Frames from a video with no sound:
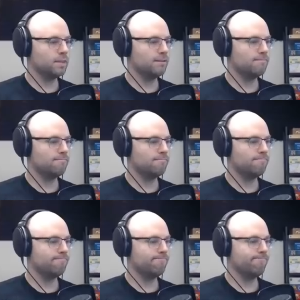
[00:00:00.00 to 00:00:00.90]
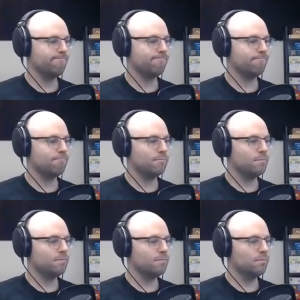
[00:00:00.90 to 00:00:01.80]

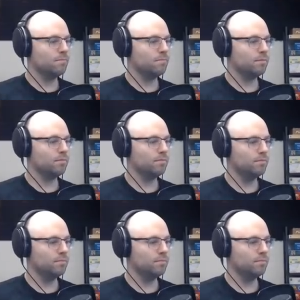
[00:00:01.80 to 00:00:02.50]
Nobody speaks.